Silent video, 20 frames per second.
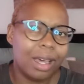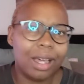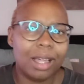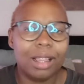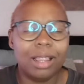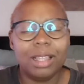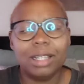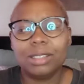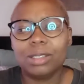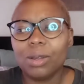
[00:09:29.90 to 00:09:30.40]

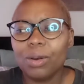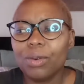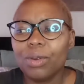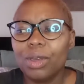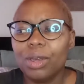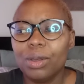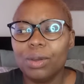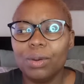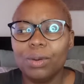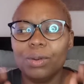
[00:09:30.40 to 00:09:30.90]
They're so
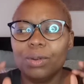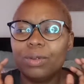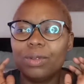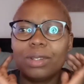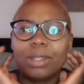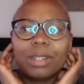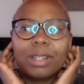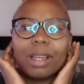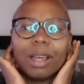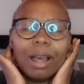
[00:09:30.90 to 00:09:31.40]
cute.
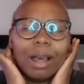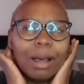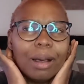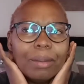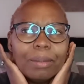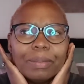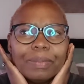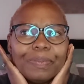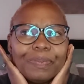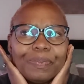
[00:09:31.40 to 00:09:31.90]

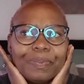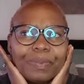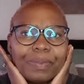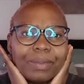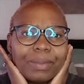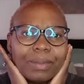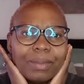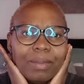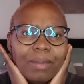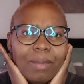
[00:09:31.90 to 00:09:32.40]

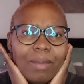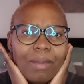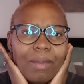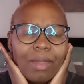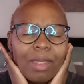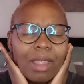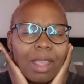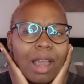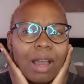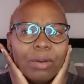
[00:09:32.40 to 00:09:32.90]

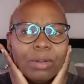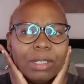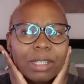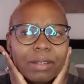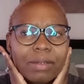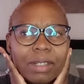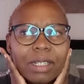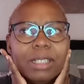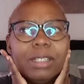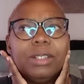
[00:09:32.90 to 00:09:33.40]
I would
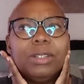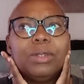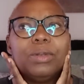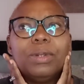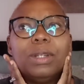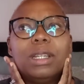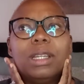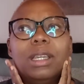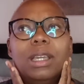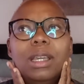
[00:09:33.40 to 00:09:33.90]
definitely do it
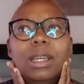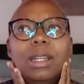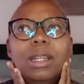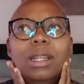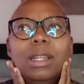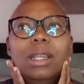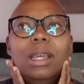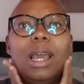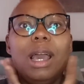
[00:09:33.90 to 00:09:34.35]
again.